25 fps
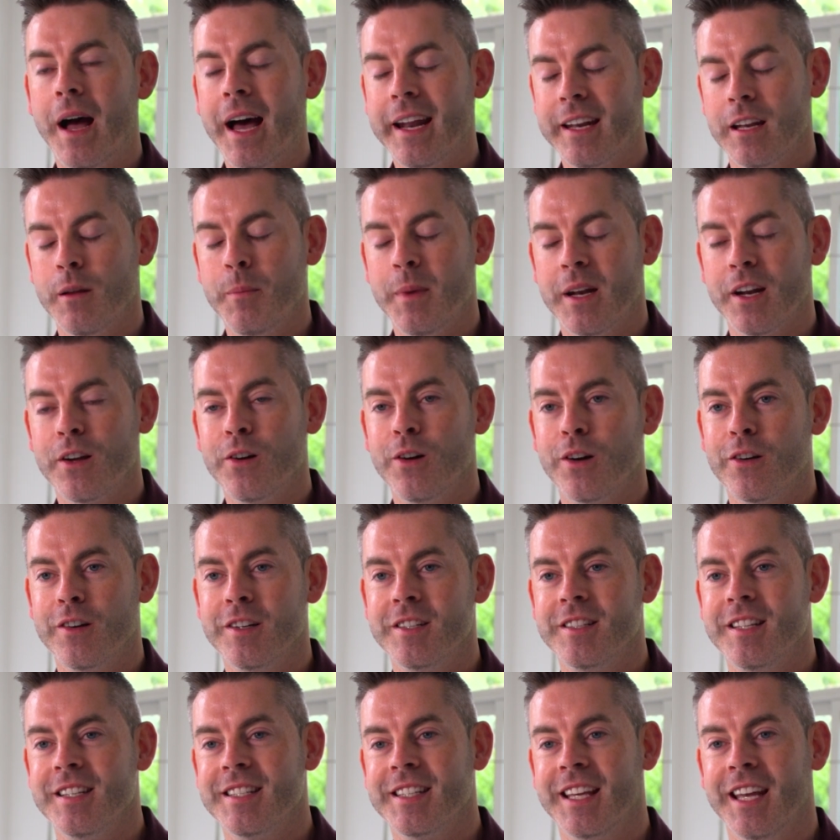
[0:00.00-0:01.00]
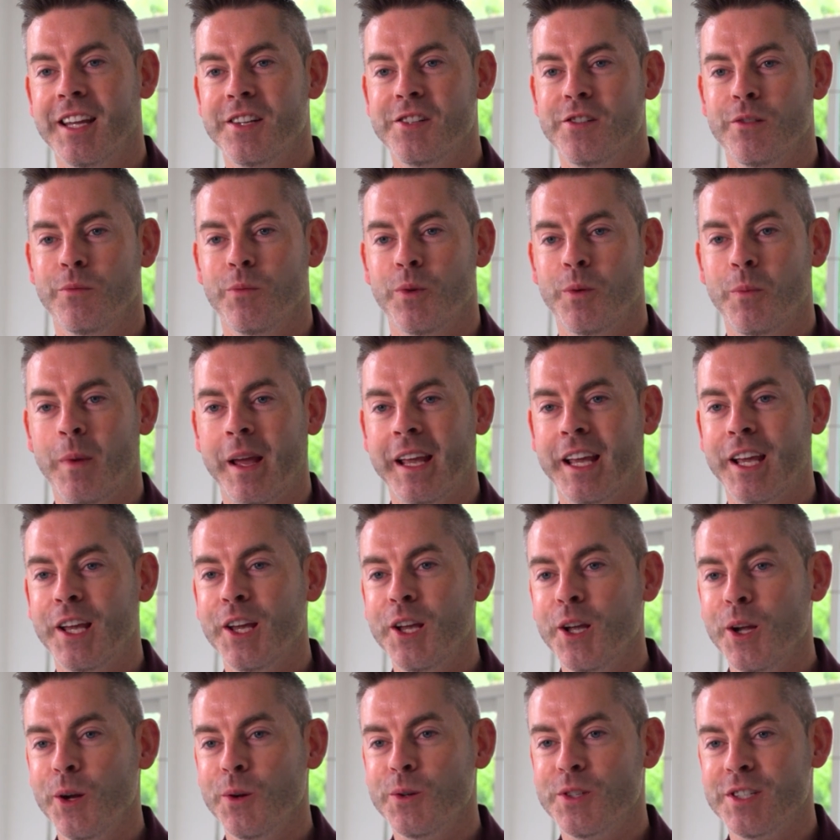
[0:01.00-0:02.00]
adding a bit of color to this kitchen would make a
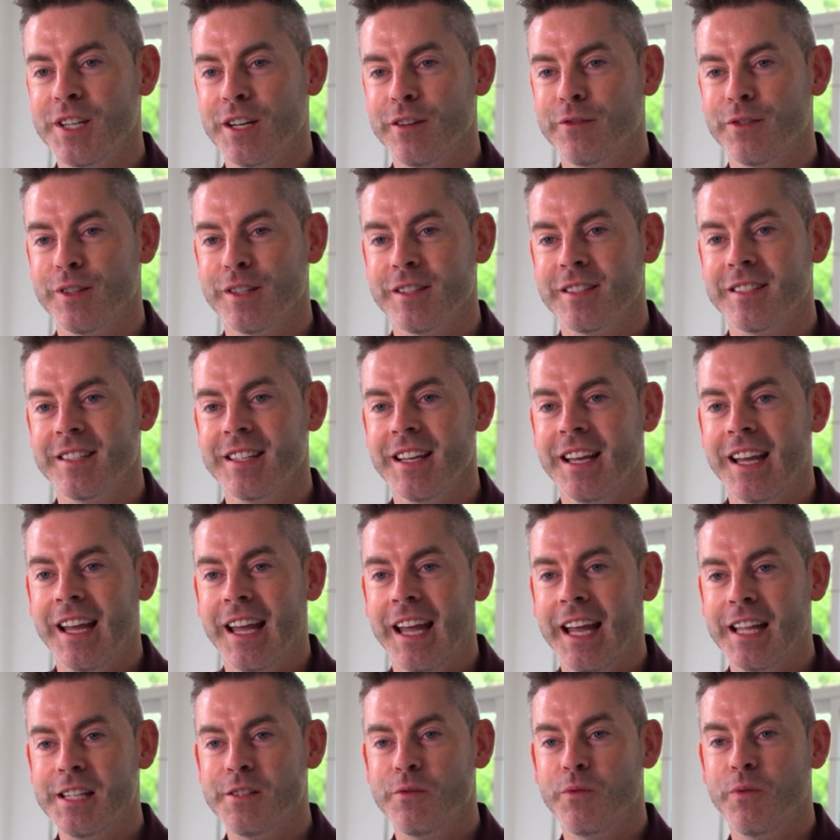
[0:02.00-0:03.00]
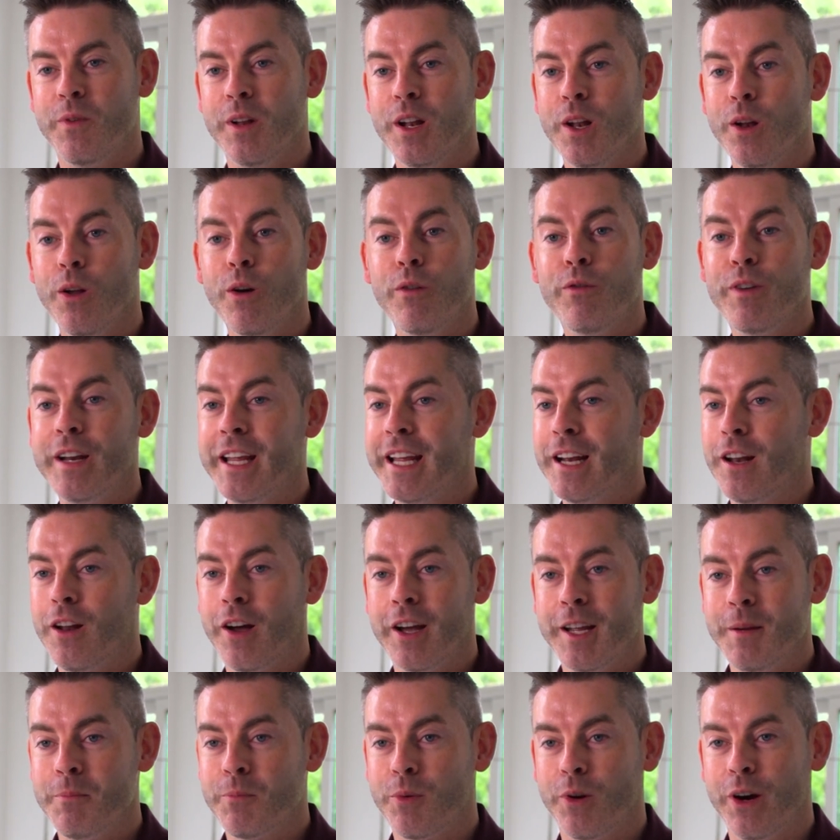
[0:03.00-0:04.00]
huge difference. It's lovely, a
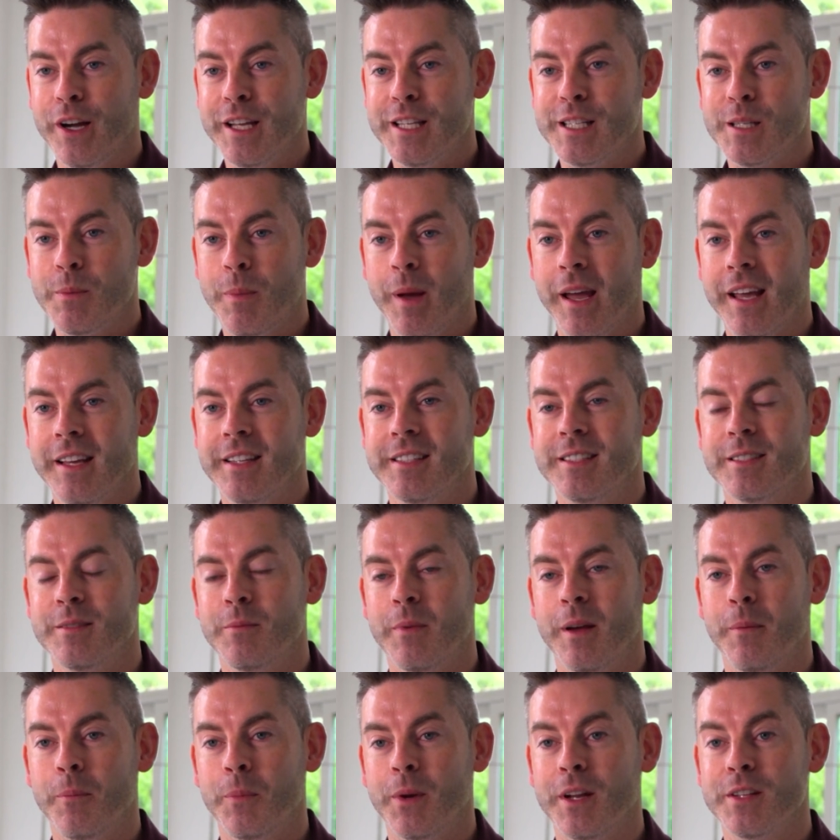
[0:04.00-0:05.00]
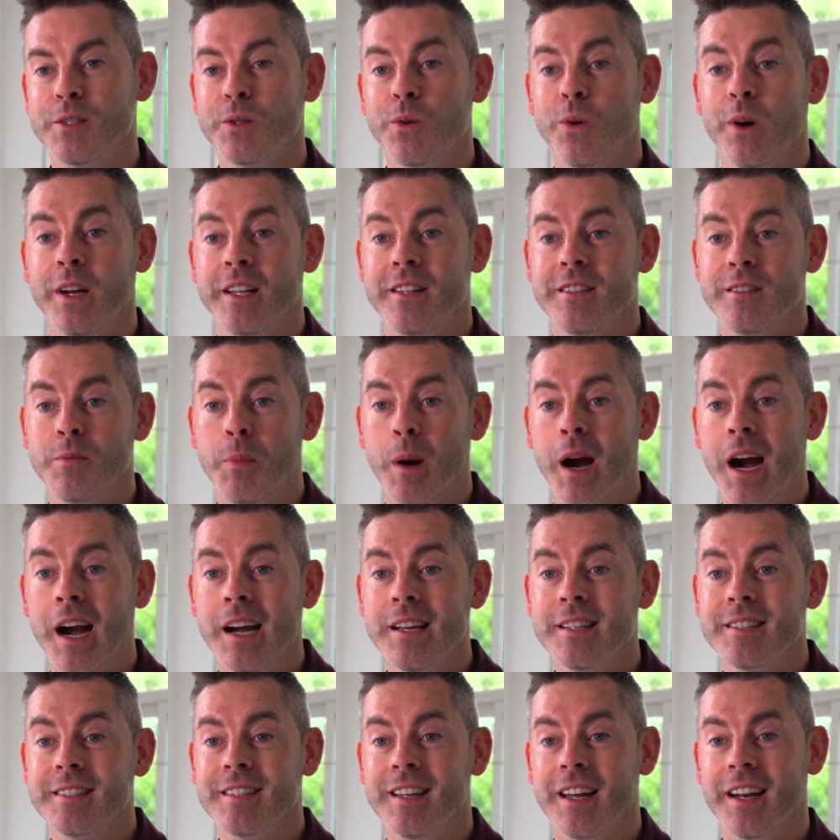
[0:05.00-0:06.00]
light, bright space, but it's quite
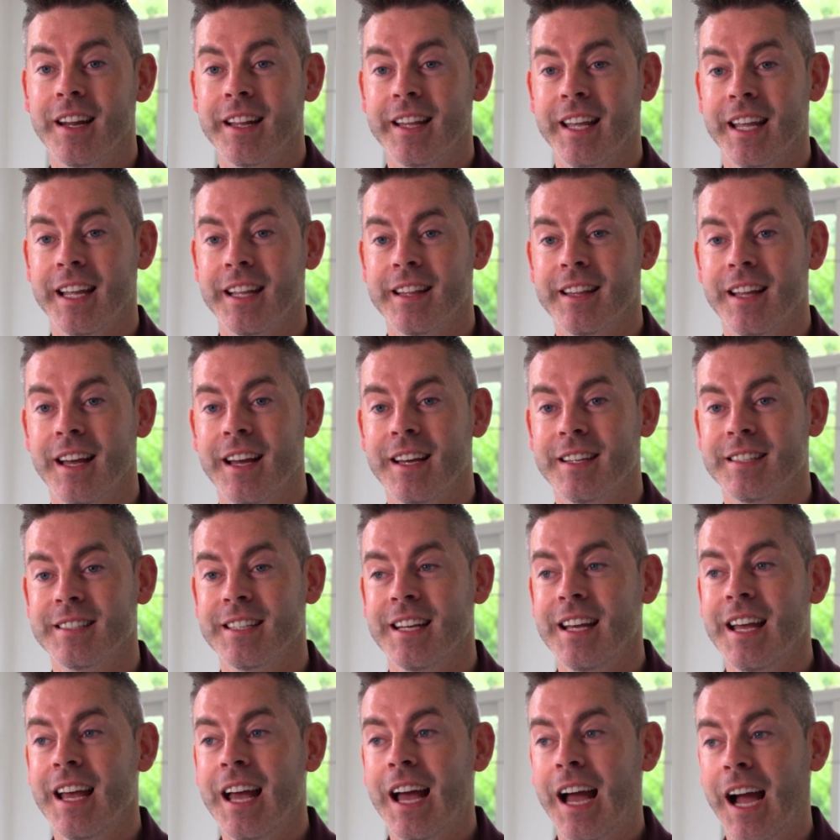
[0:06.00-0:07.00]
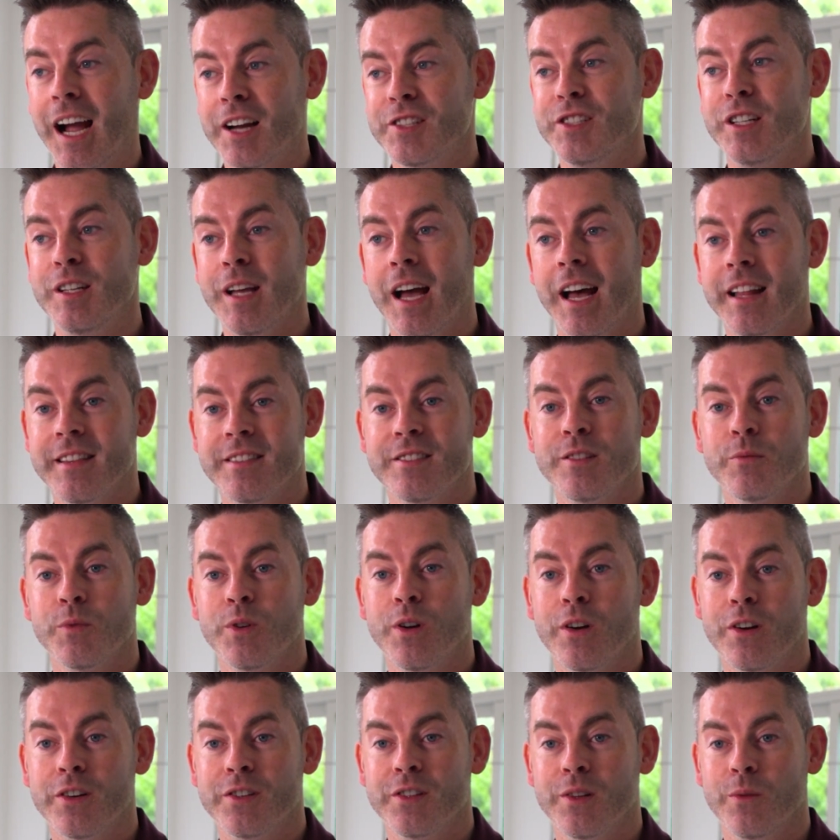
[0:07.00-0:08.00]
sparse. And I think that actually adding some
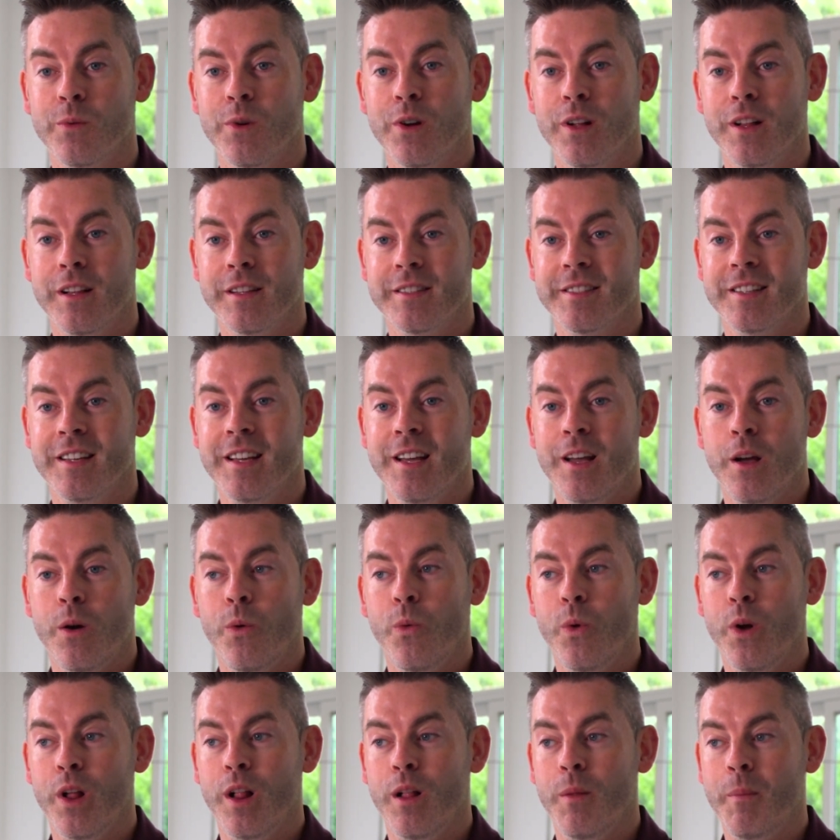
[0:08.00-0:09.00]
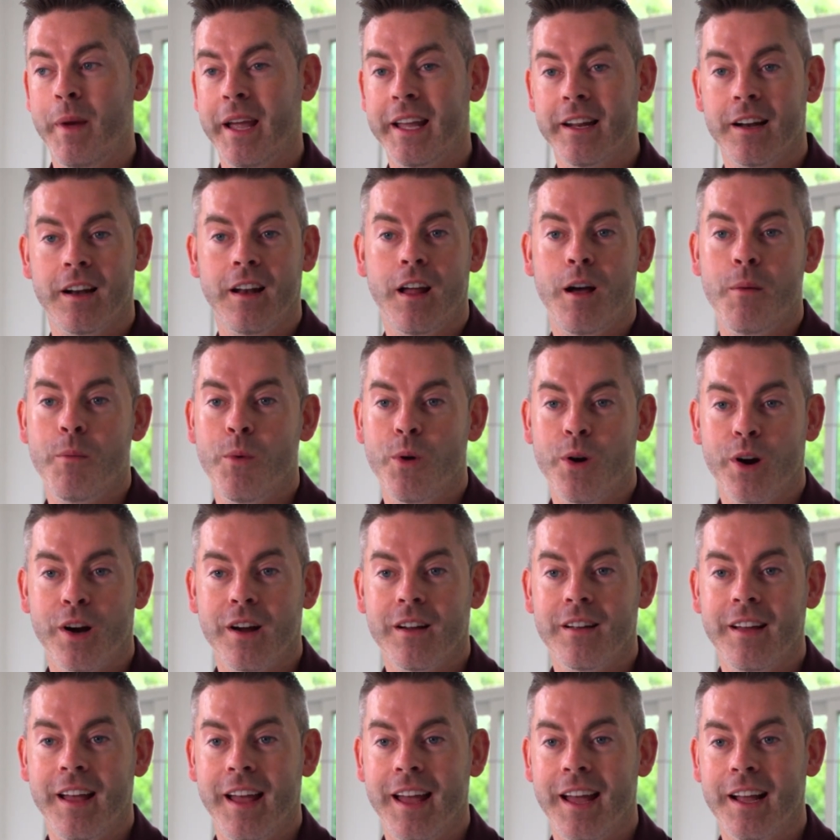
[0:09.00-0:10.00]
color to the walls will make it a lot more
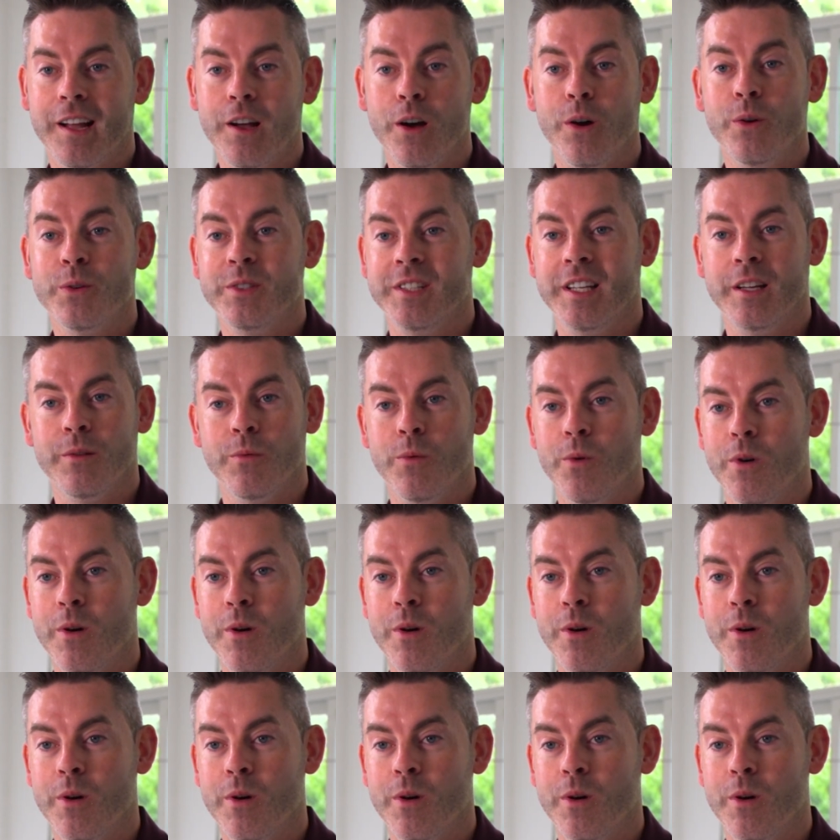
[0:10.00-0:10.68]
uh, cozy and